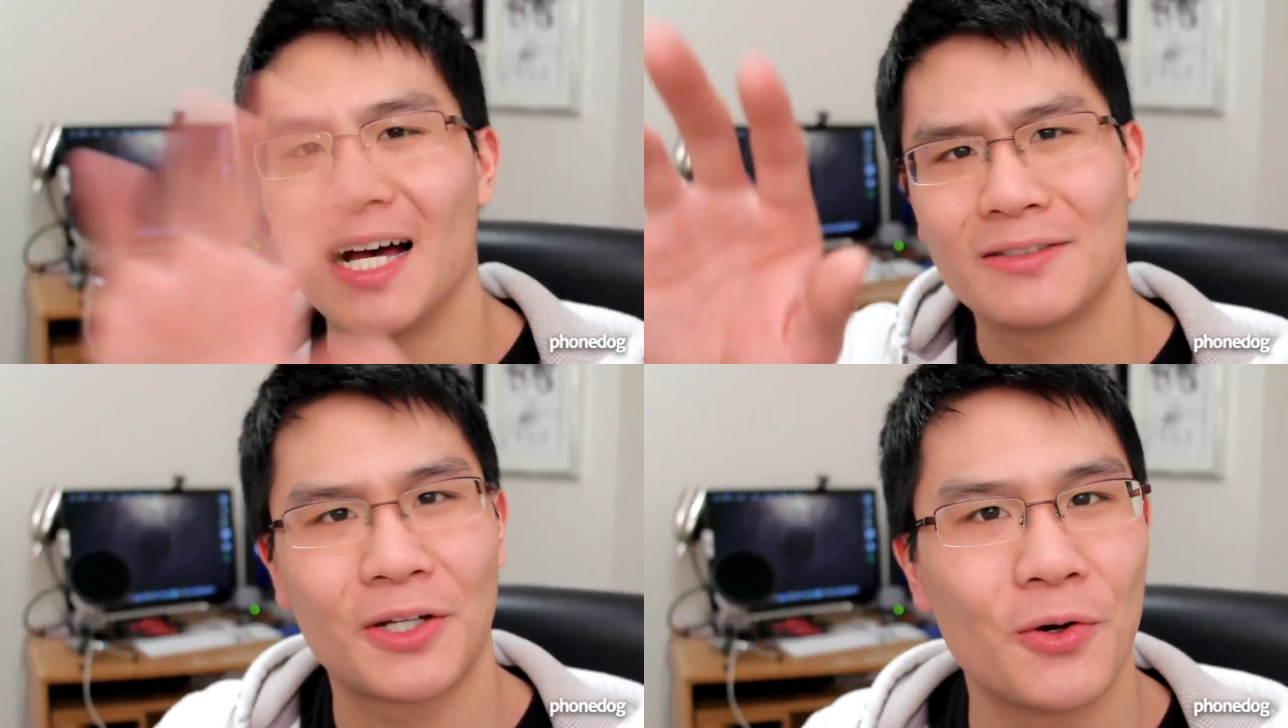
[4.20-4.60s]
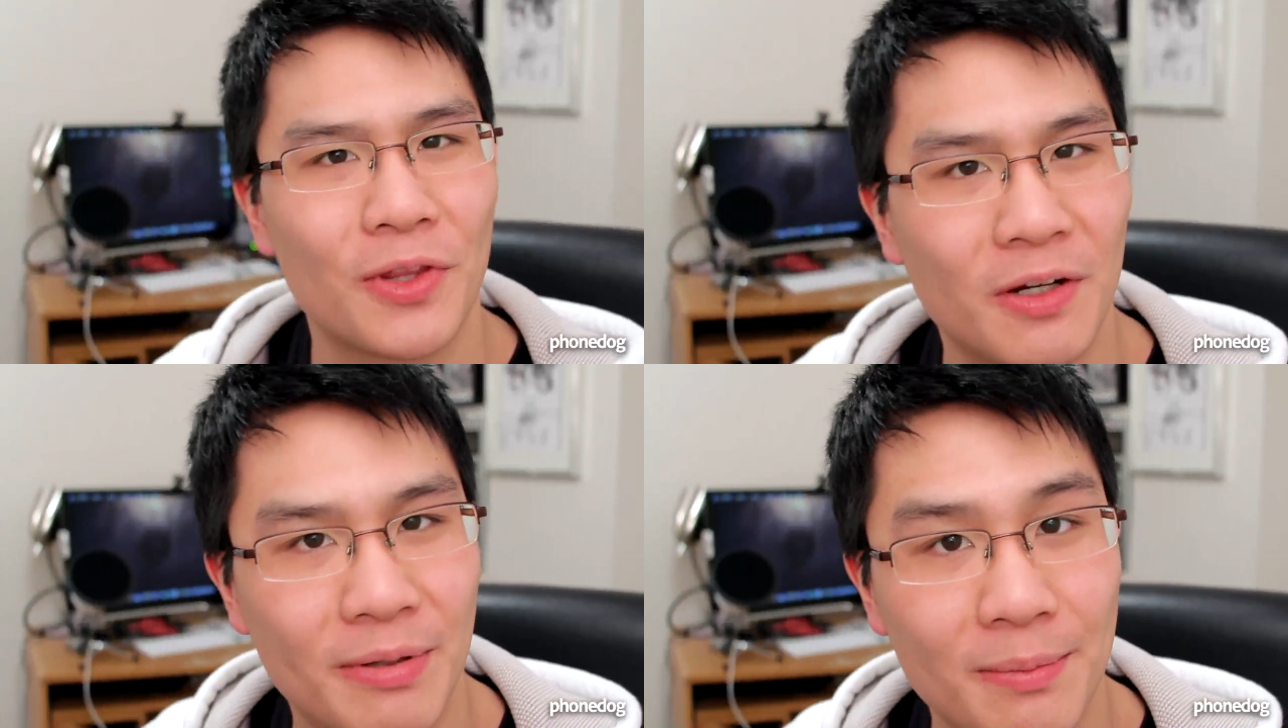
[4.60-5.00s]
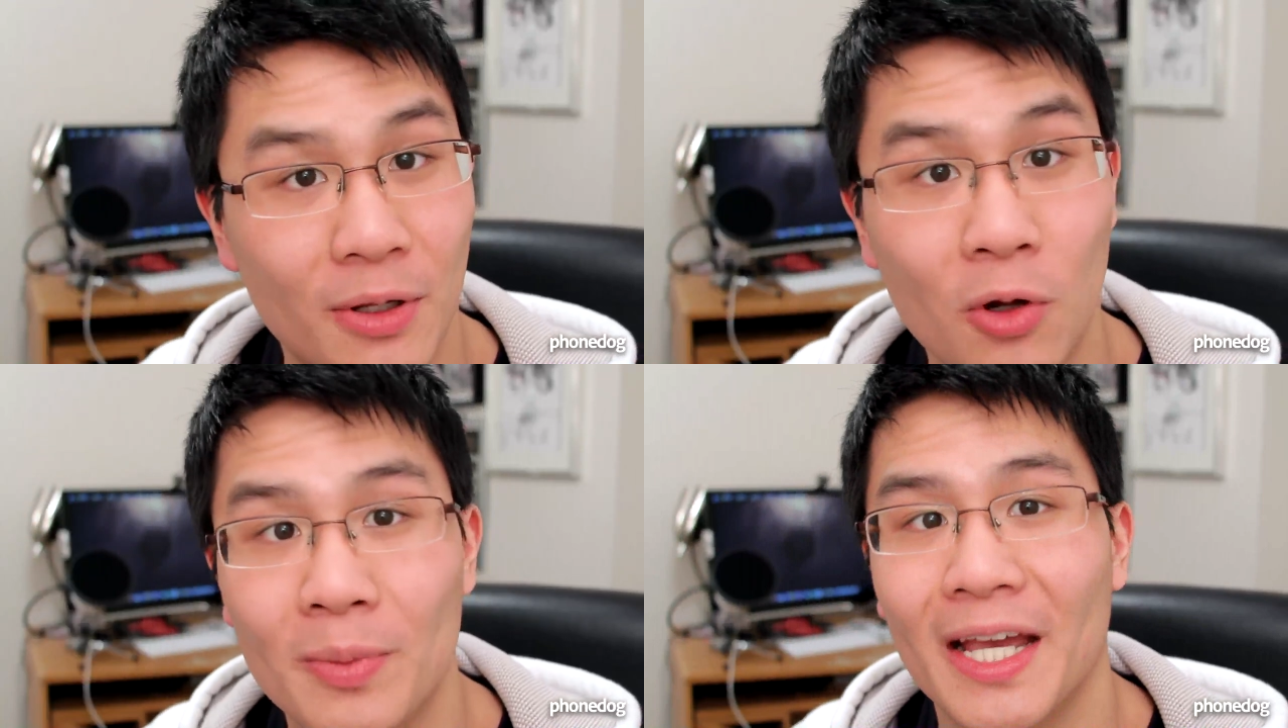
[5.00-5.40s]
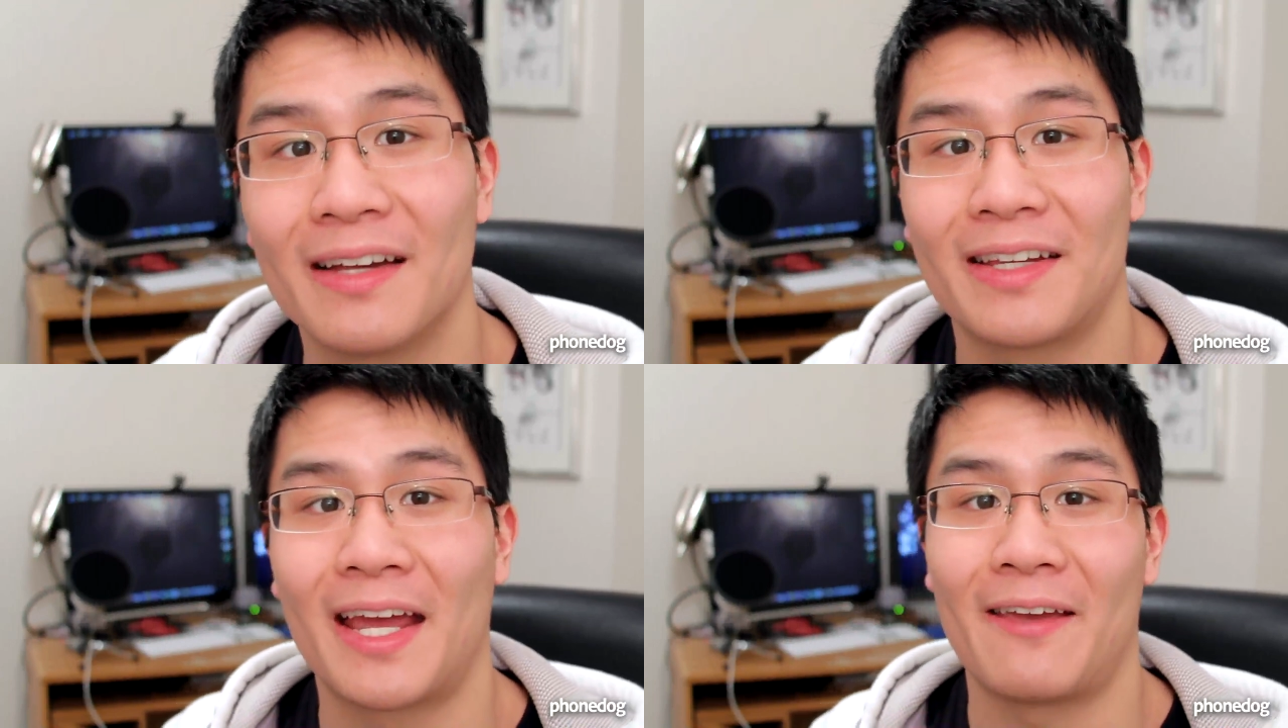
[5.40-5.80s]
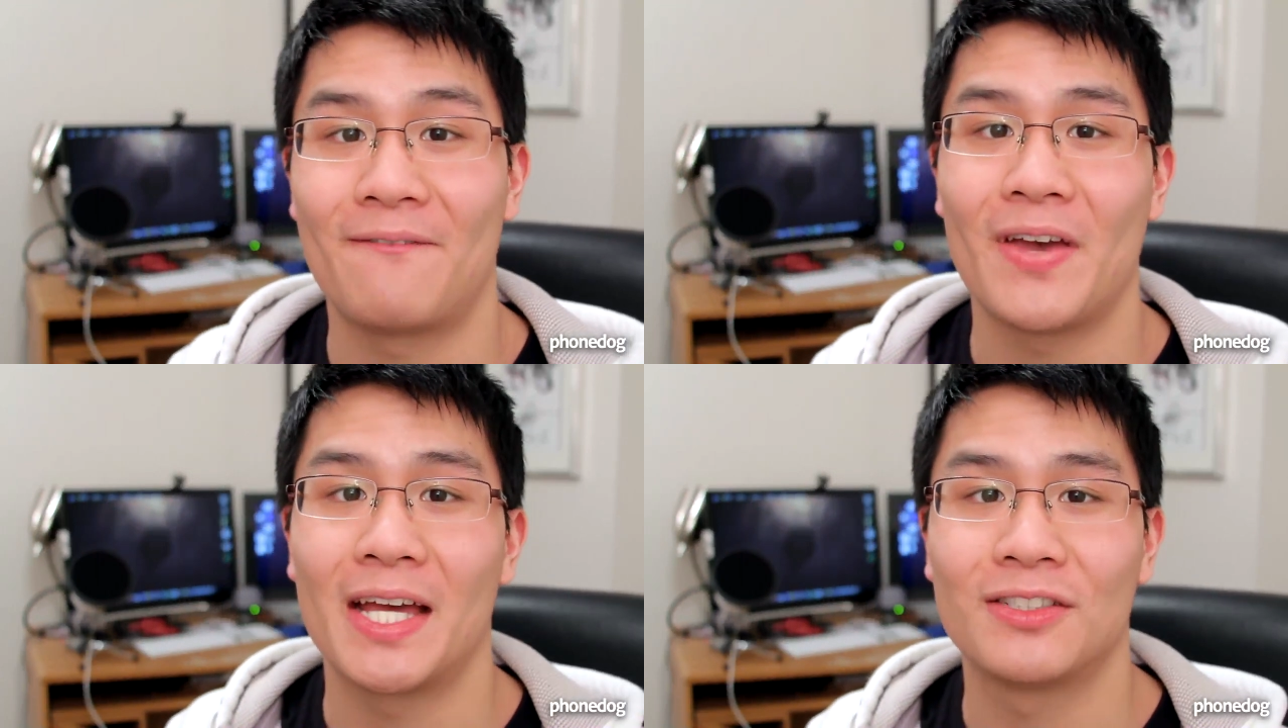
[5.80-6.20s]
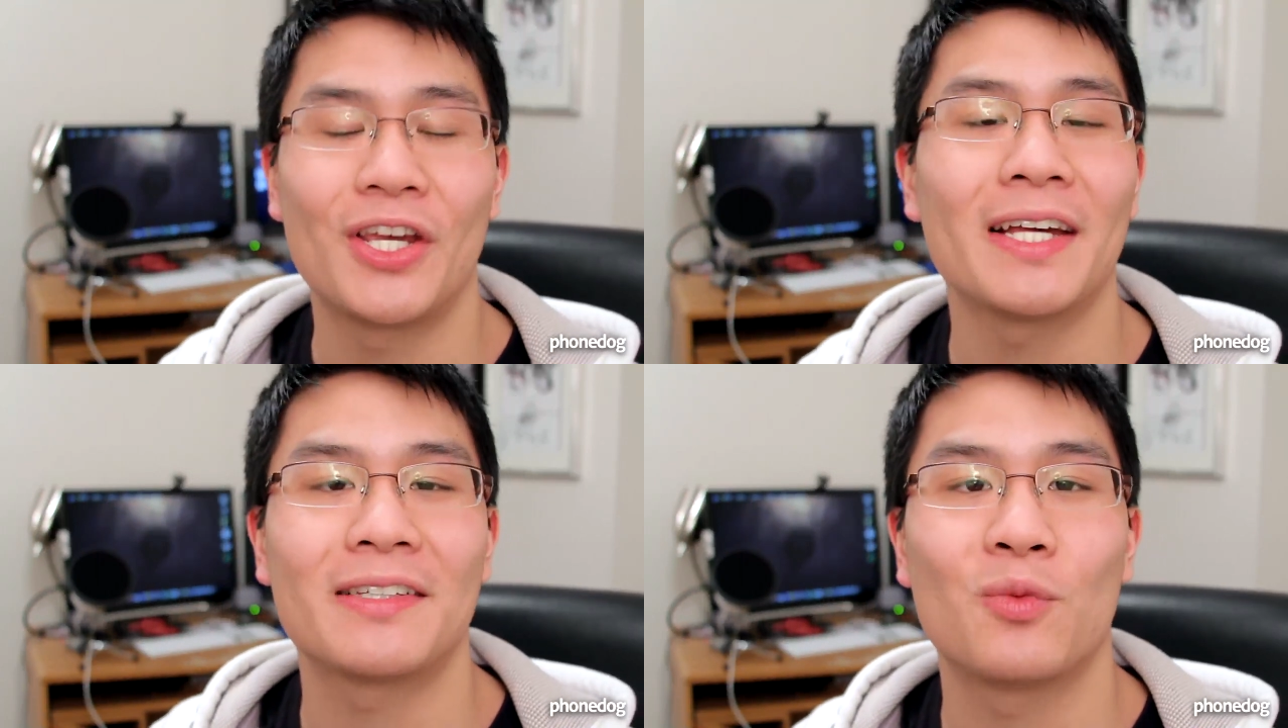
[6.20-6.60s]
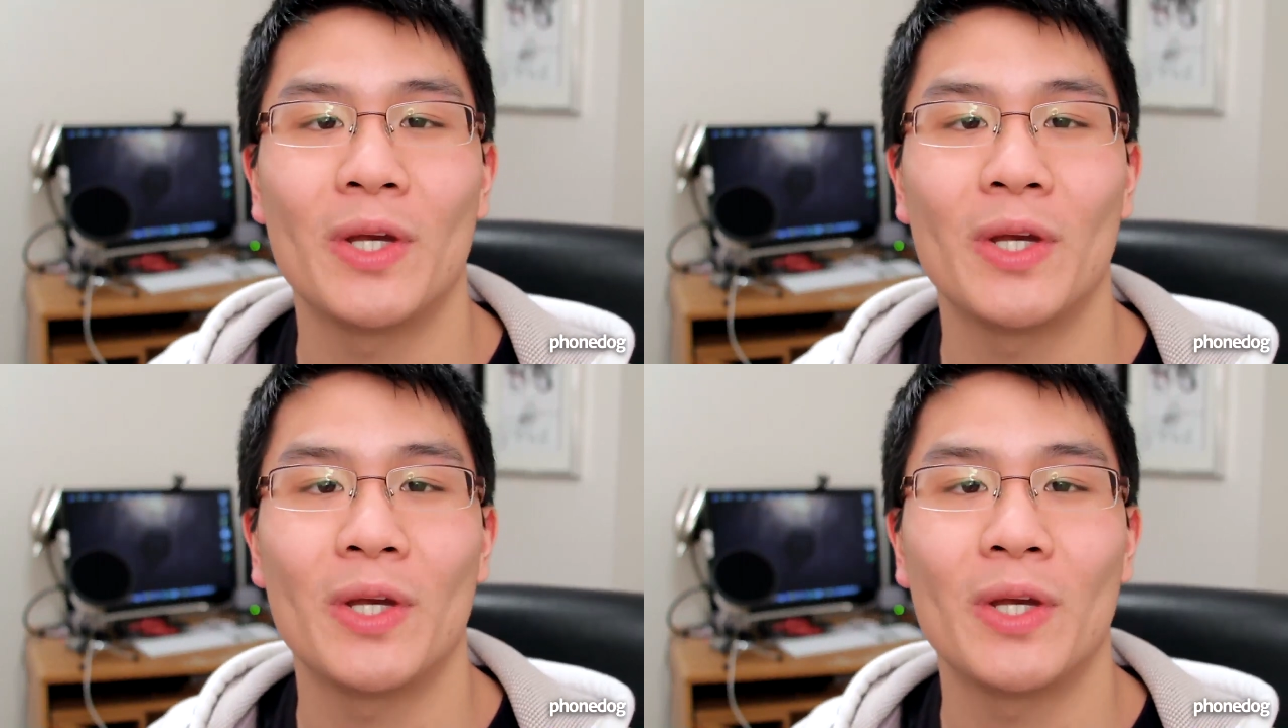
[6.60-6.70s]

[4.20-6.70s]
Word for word: How's it going there people? Hope you guys had a fantastic